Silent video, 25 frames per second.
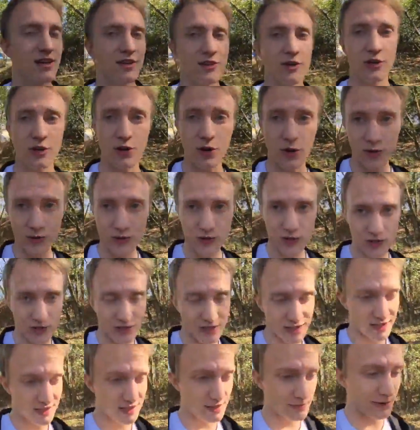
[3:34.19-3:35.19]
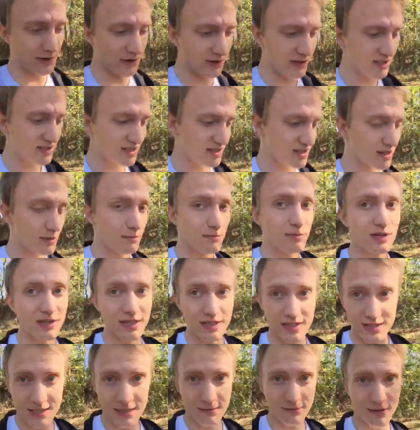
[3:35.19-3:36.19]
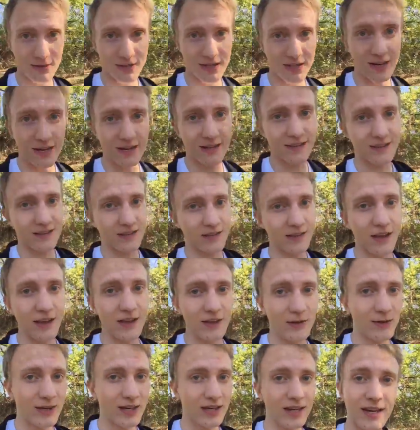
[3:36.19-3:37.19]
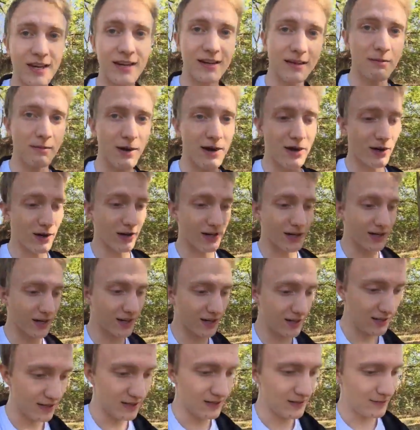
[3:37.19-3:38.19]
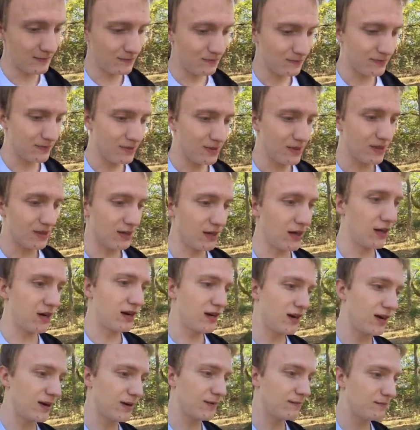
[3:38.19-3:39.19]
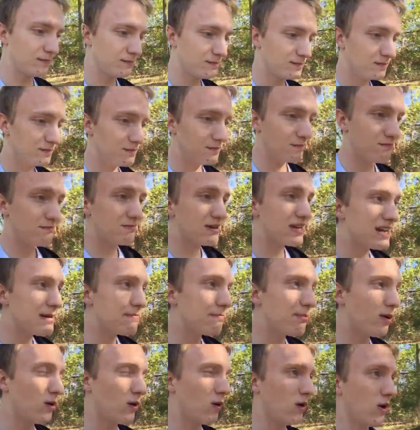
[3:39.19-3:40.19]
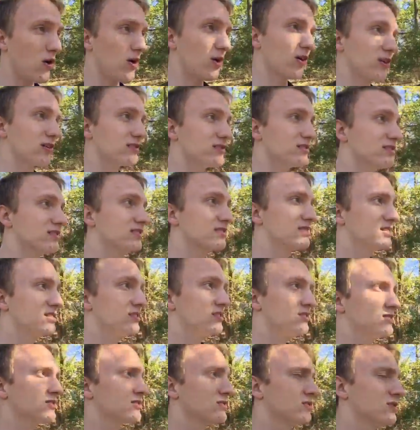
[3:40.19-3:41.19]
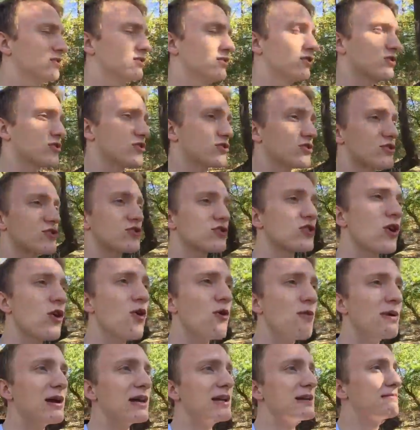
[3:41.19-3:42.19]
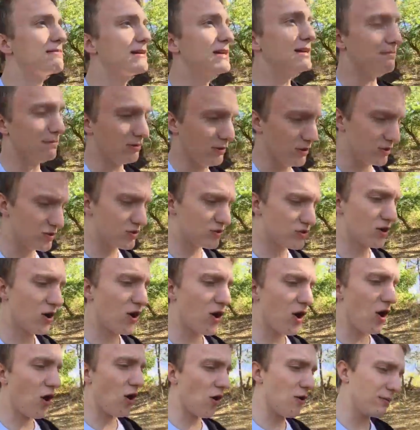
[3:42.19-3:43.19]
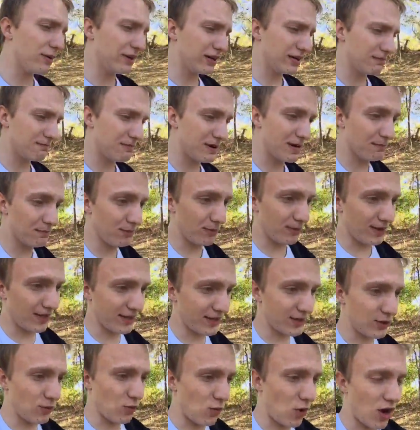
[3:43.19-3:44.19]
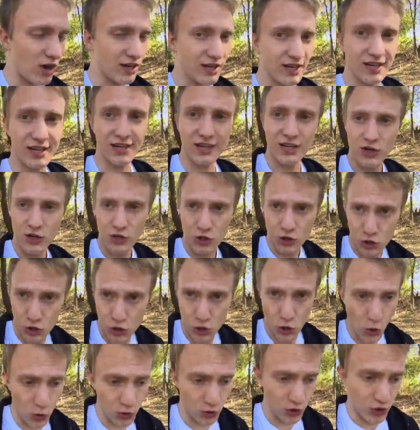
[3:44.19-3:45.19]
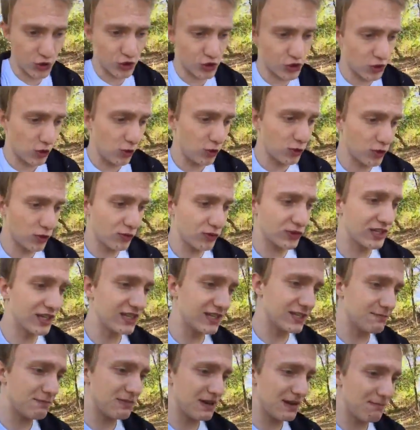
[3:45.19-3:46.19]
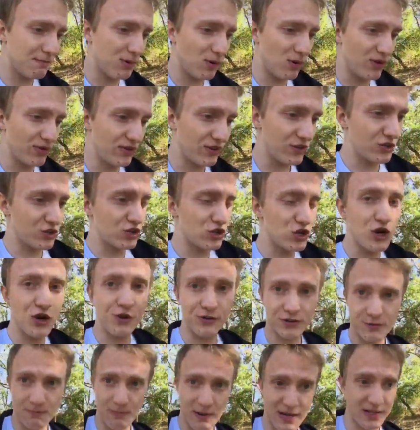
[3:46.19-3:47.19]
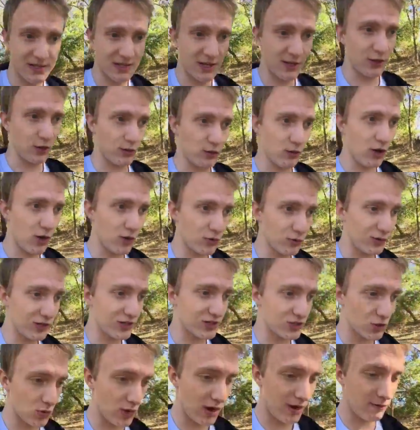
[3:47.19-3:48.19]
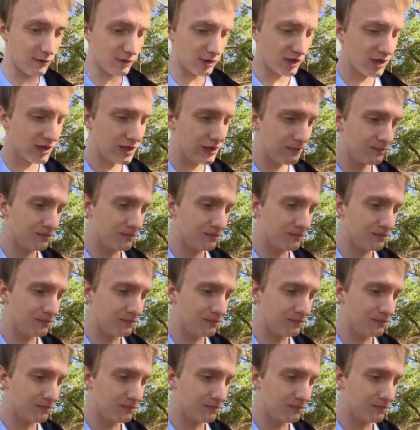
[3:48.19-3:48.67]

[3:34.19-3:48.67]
The culture, the experience is completely different than anything that you can get in America. The people are, there's just so many people. Like, you're walking shoulder to shoulder with these people and there's no space on the road whatsoever.